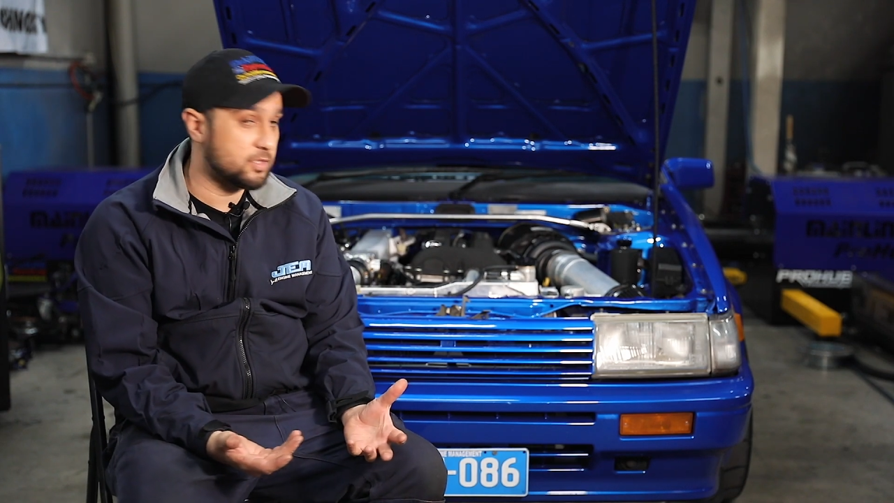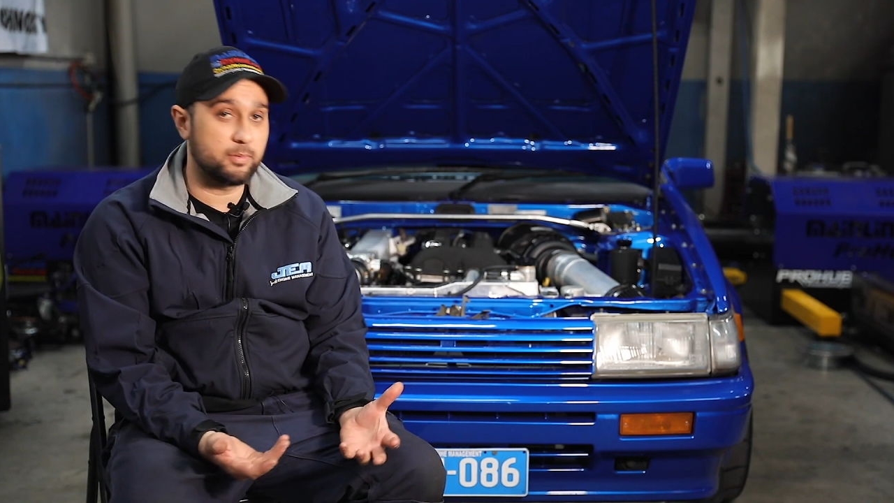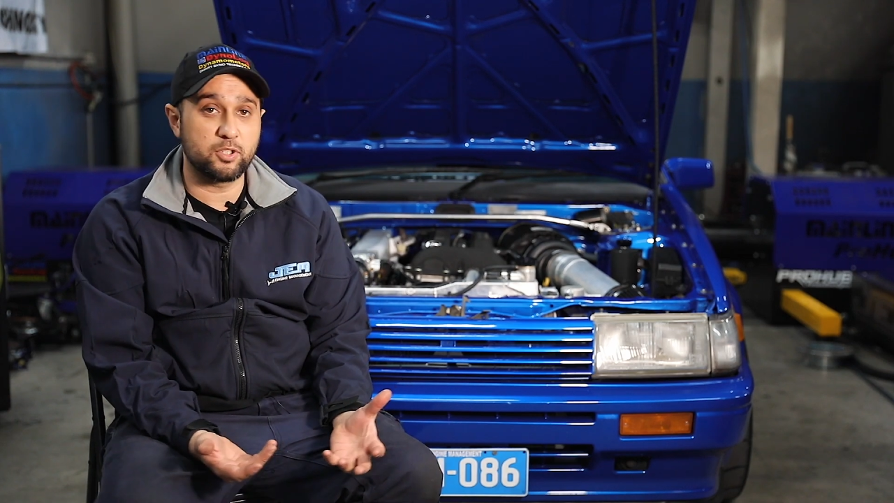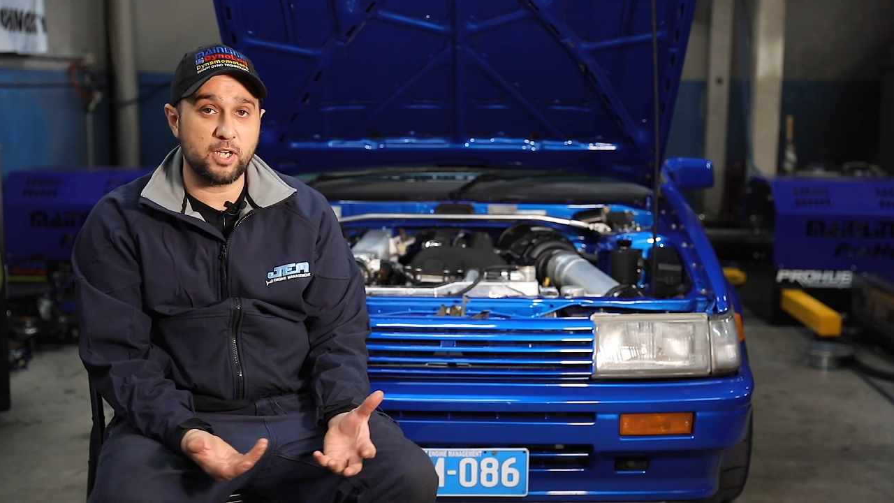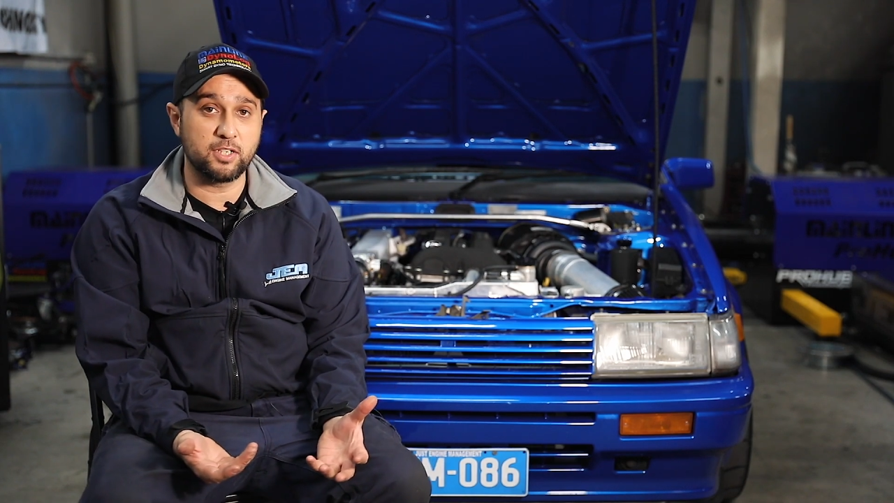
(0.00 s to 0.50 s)

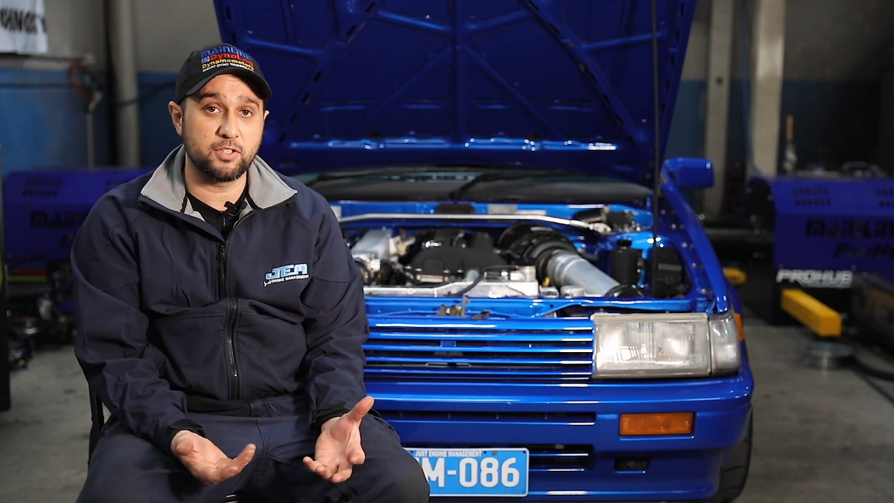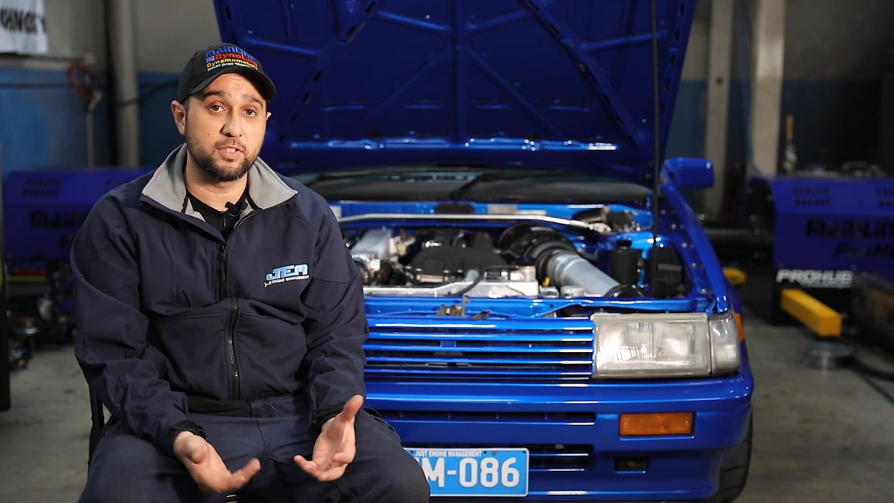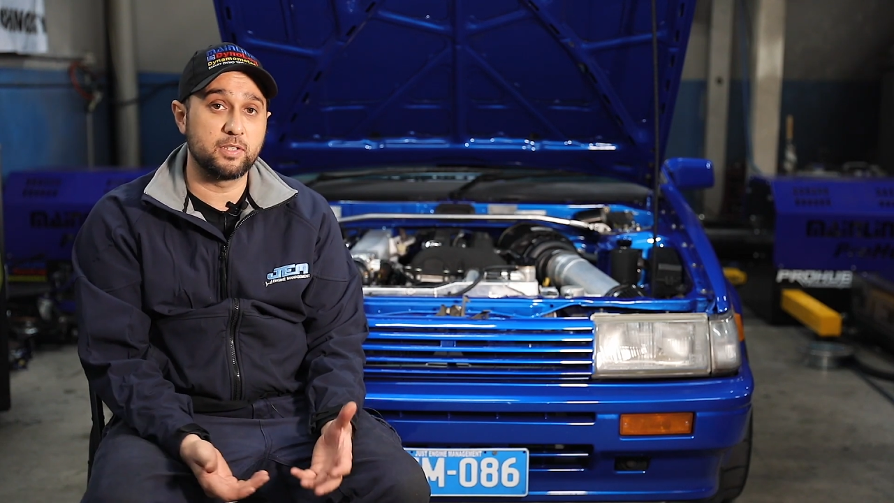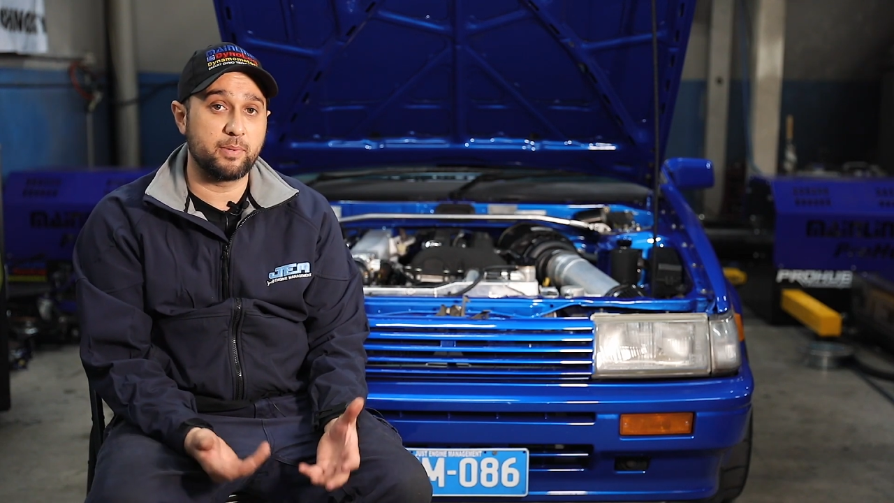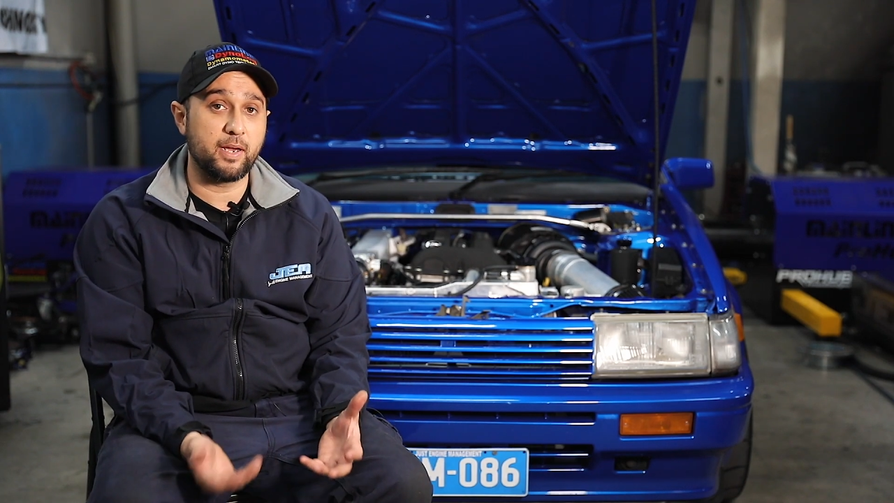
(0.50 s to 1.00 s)
turbocharger
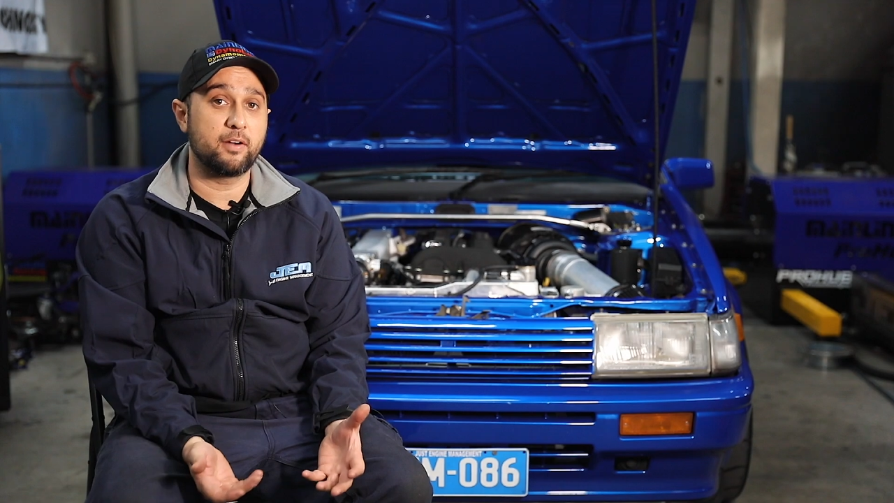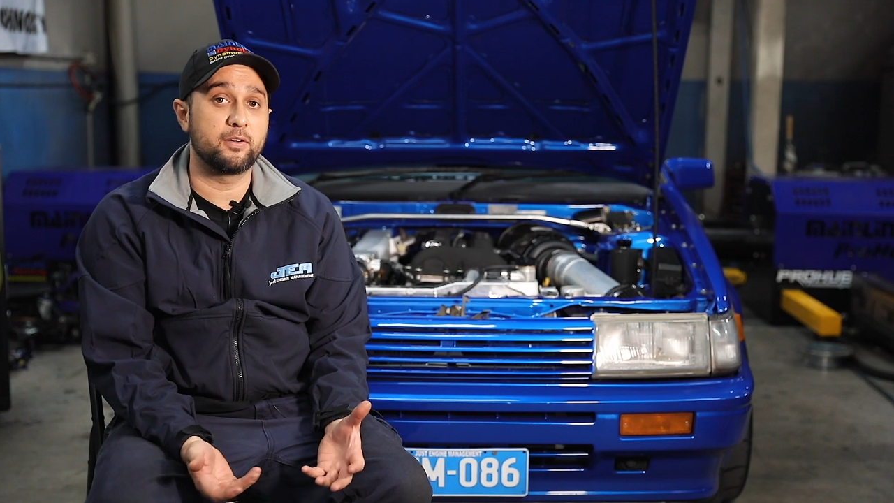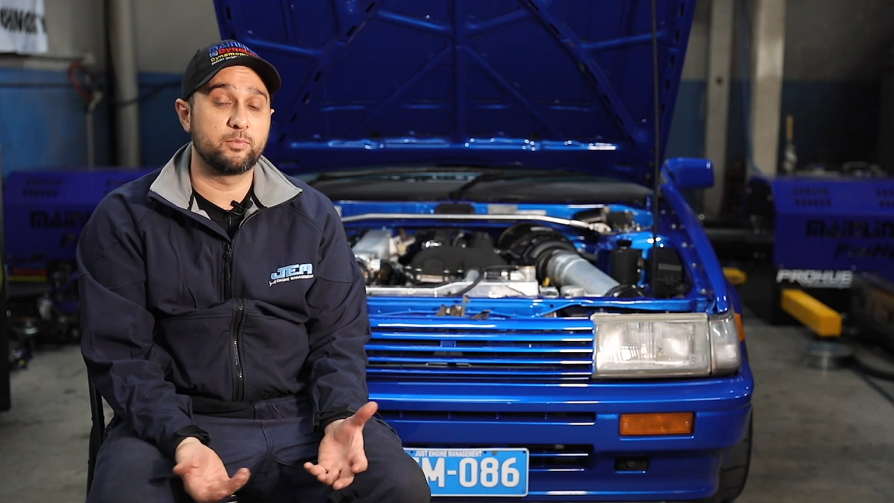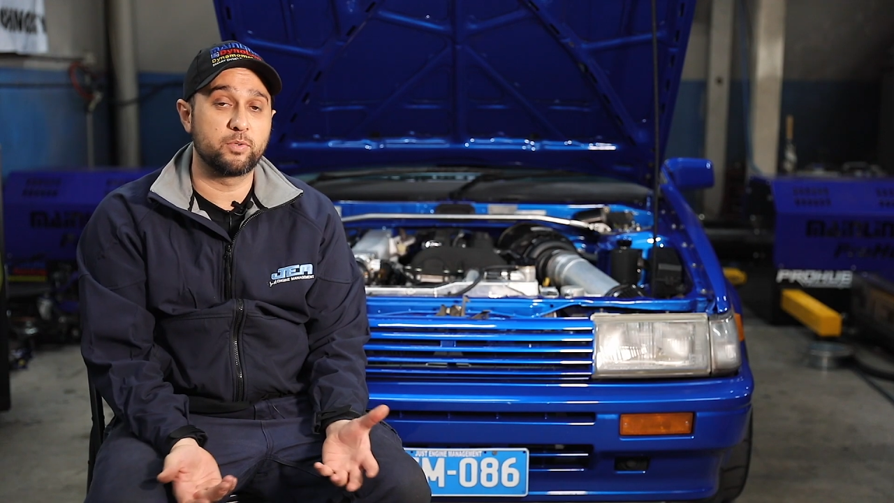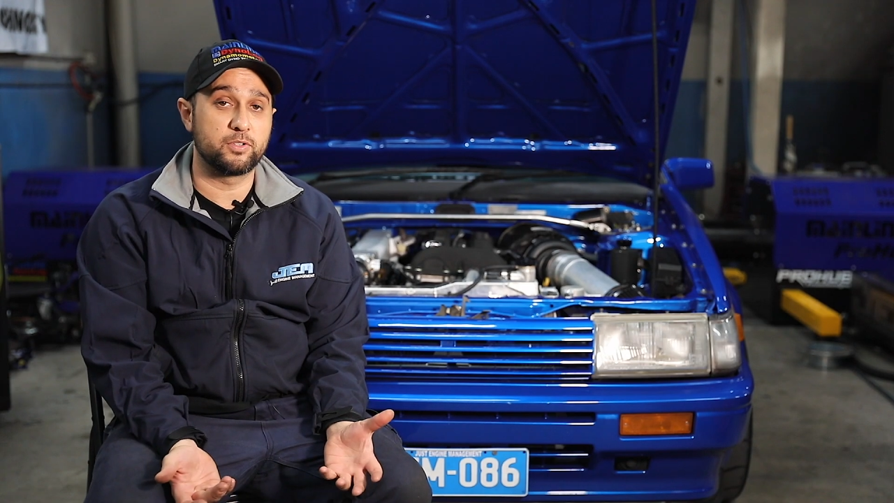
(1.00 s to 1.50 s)
and the power
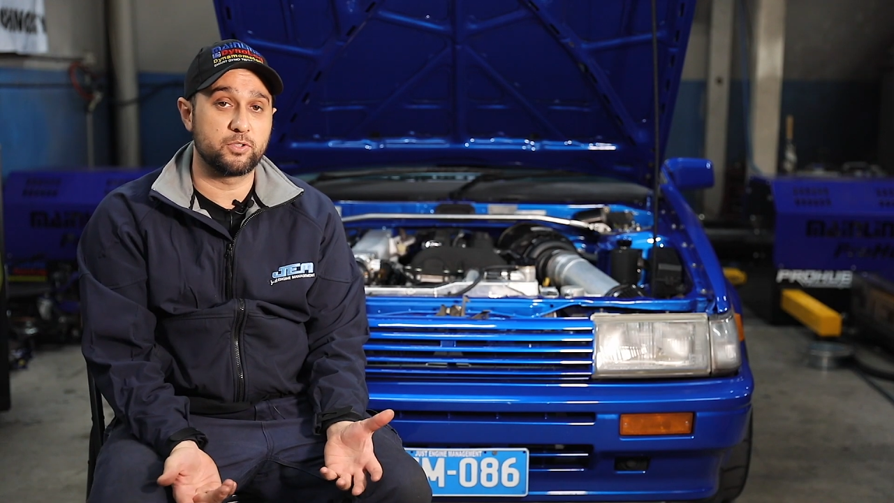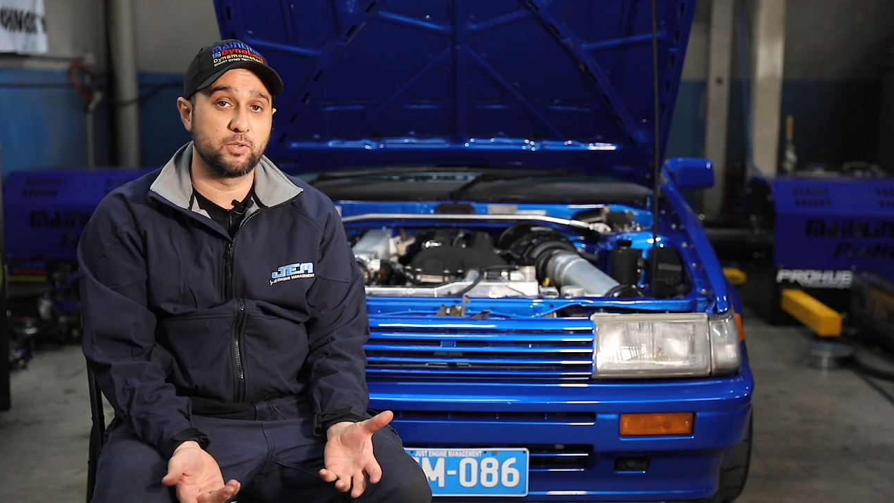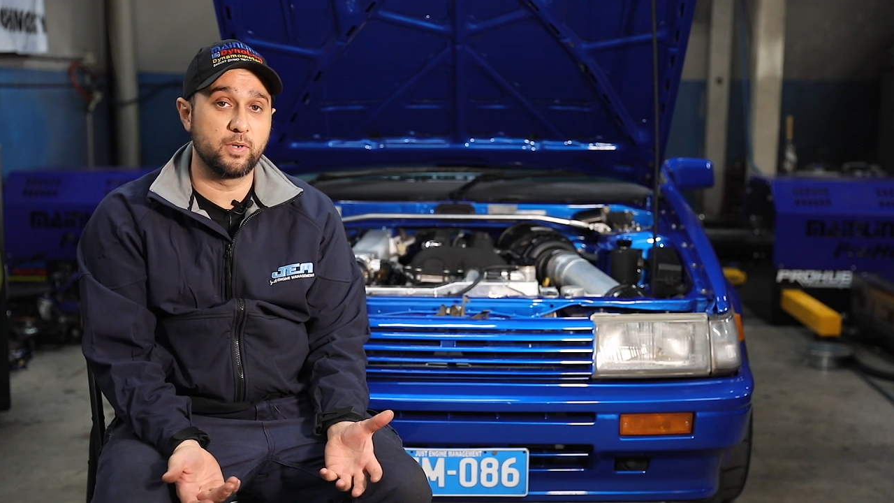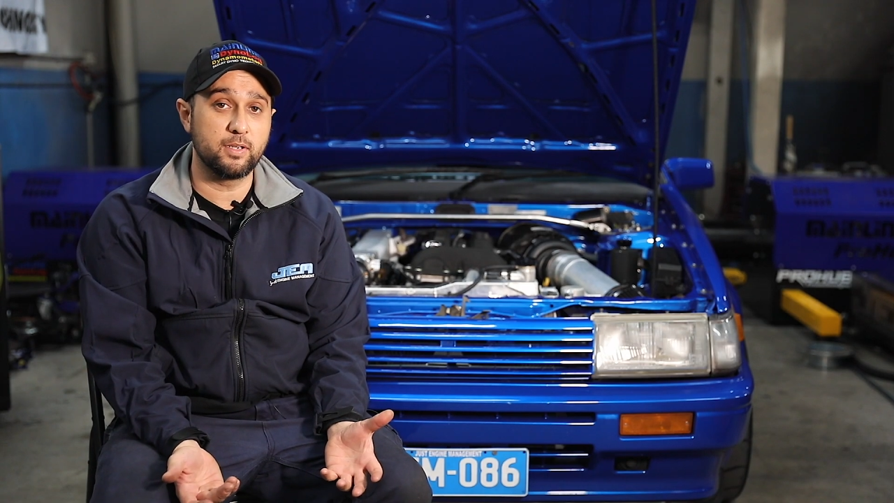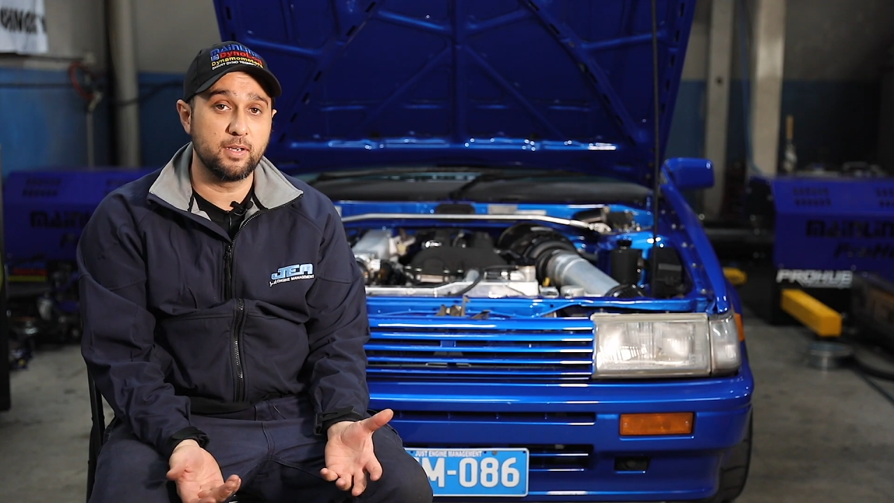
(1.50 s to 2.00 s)
and what it's
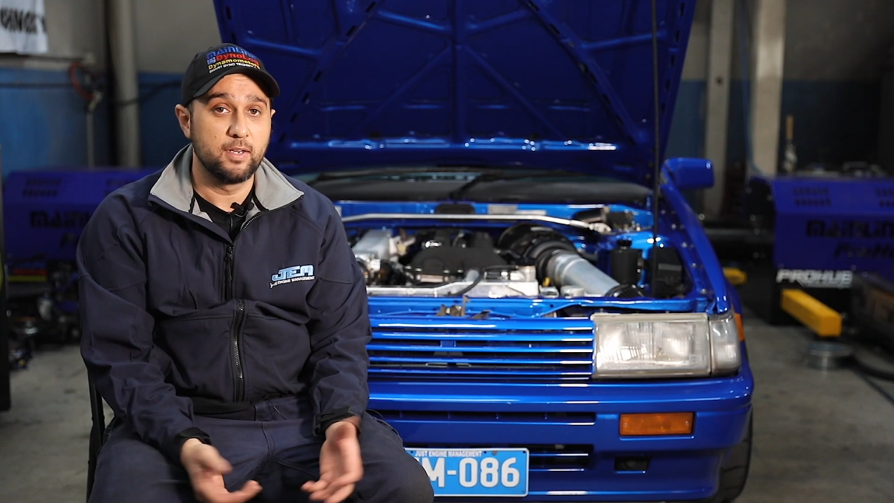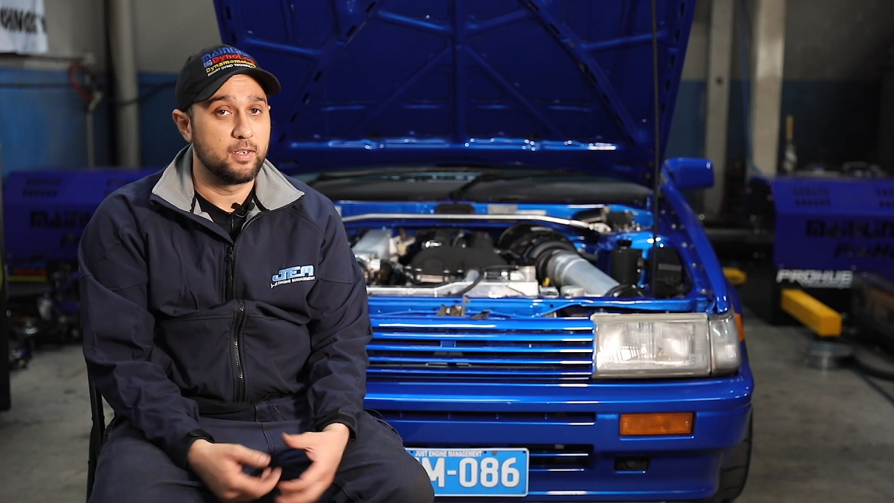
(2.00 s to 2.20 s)
doing,